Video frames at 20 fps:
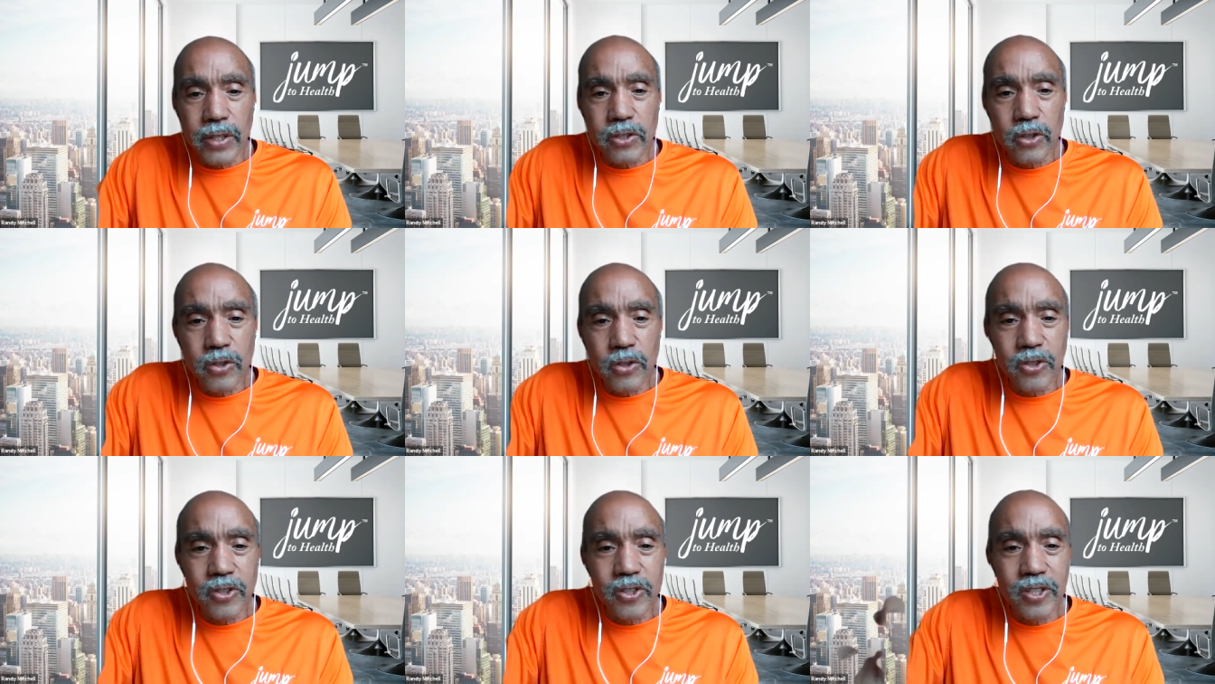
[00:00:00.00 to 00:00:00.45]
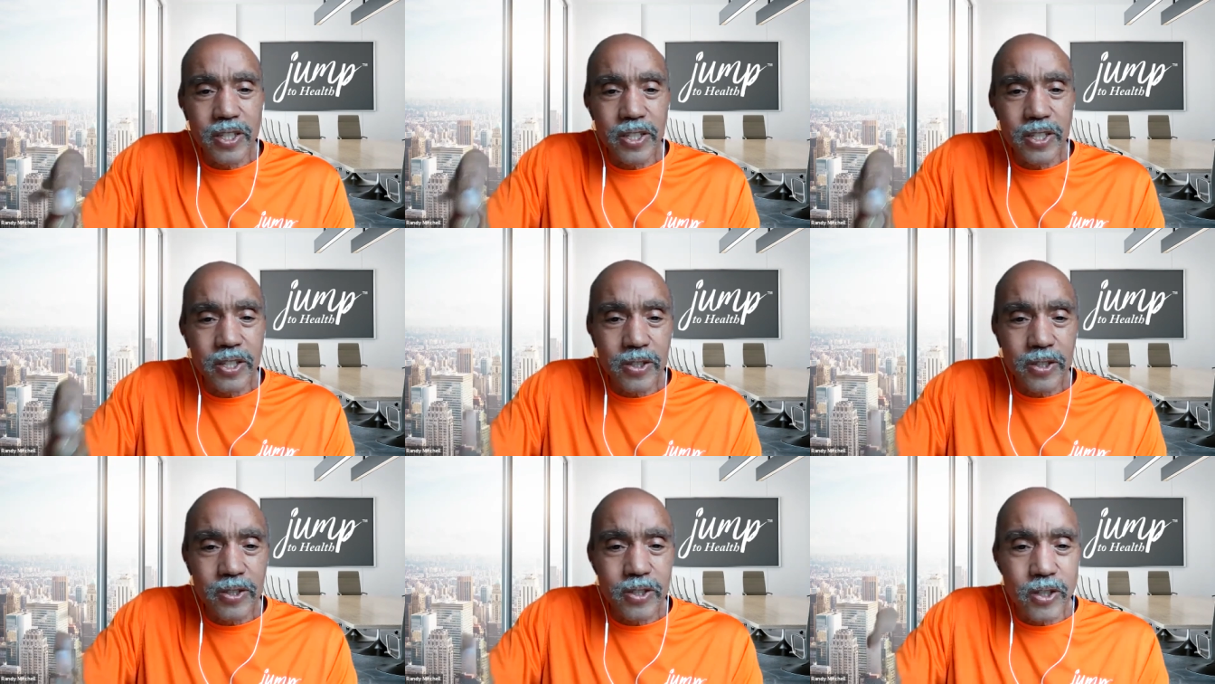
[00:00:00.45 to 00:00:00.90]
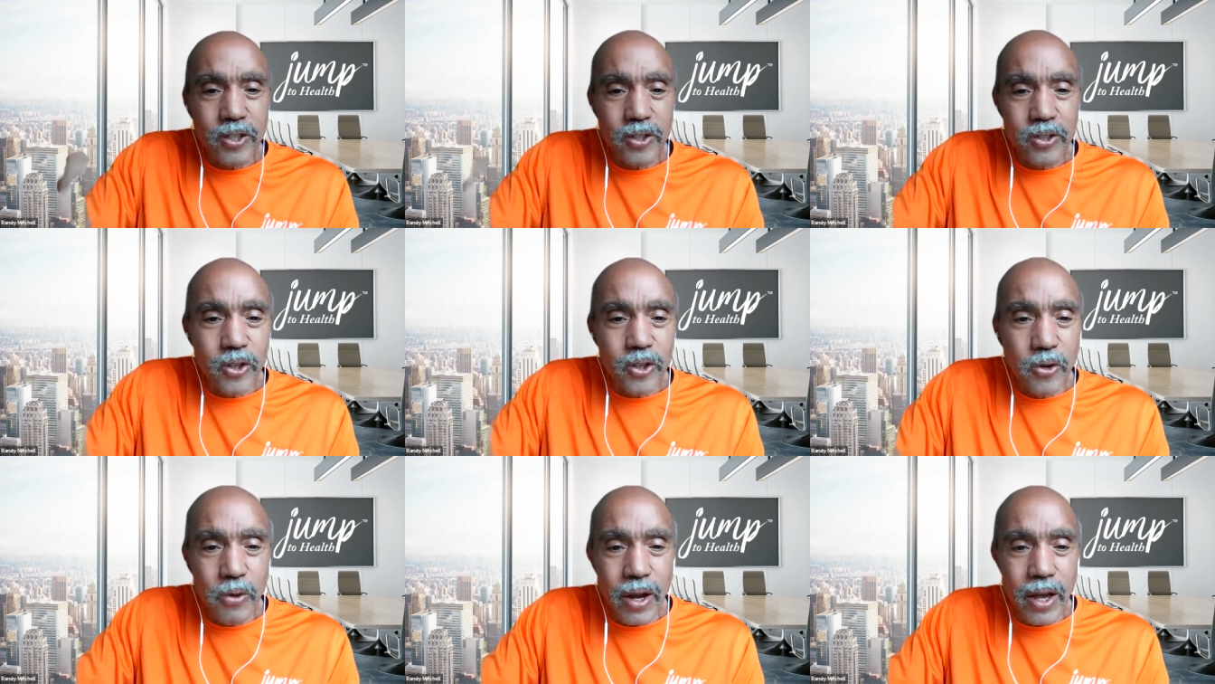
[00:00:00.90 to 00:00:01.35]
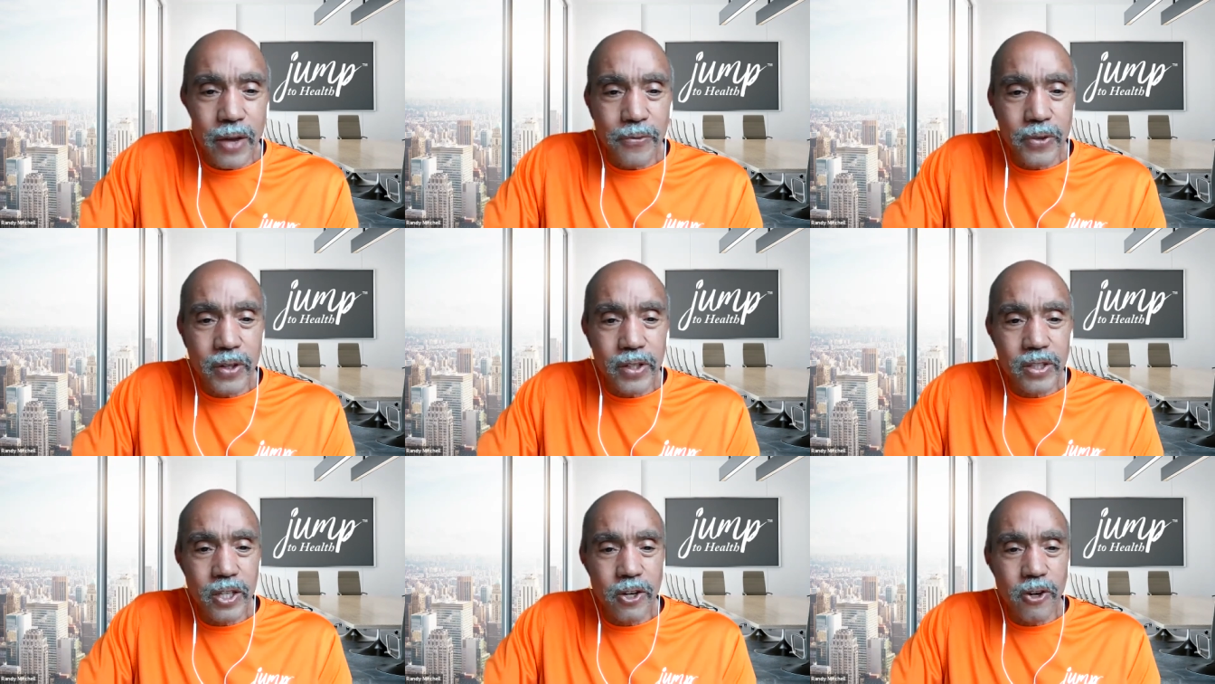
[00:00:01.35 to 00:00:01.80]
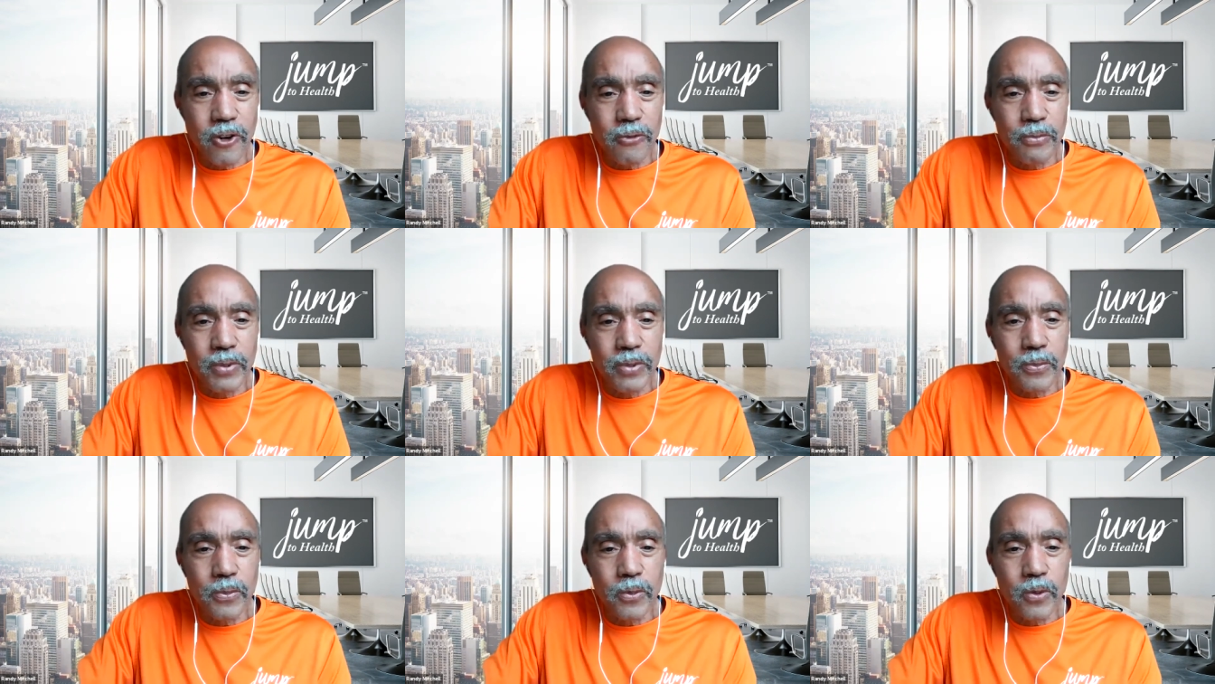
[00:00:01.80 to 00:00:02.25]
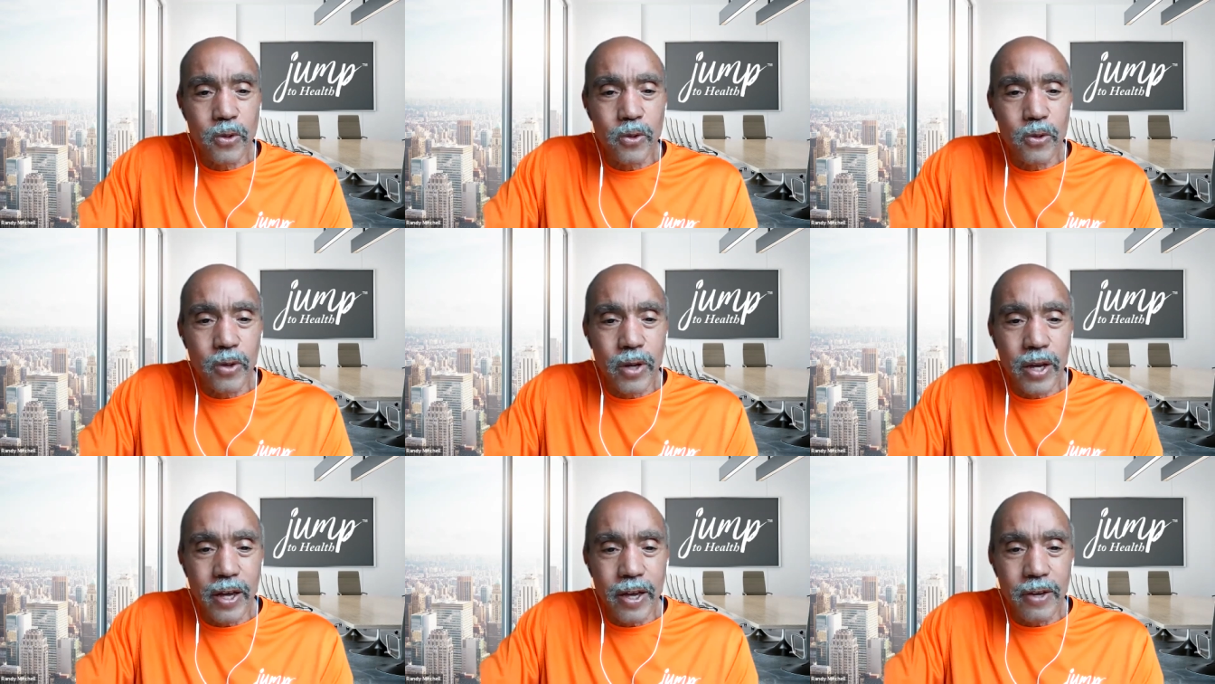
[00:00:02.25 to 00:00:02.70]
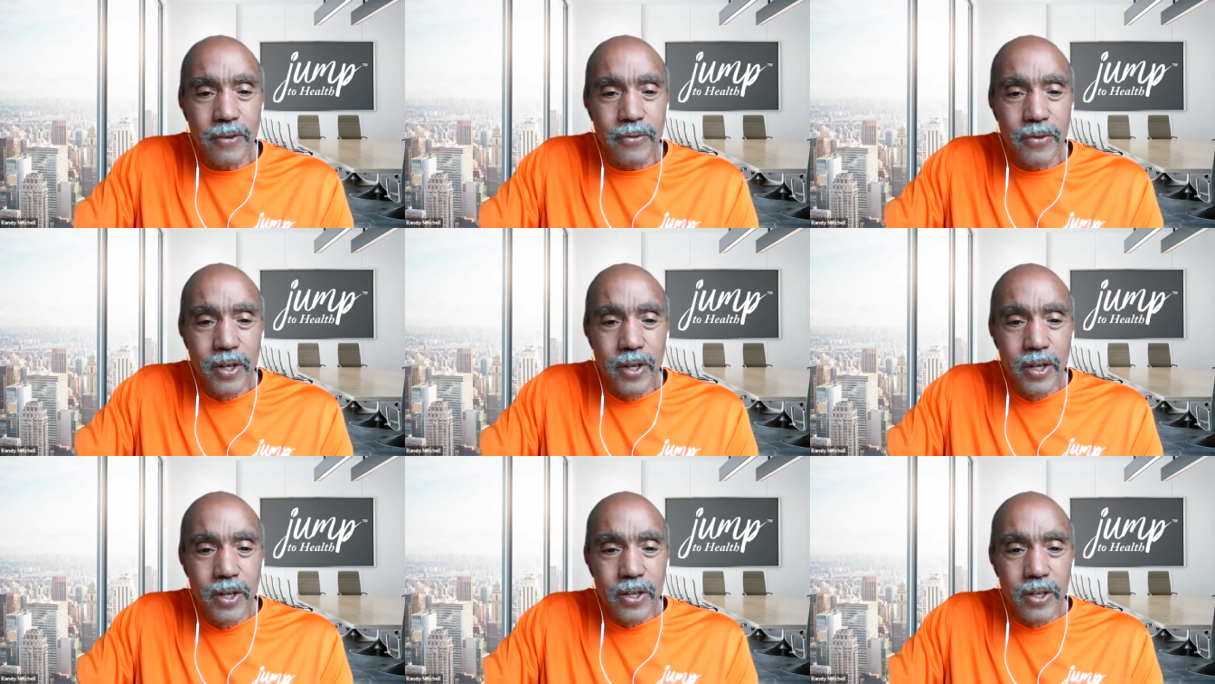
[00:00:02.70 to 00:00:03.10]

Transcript: So you see the, the, the graphic there of people who have,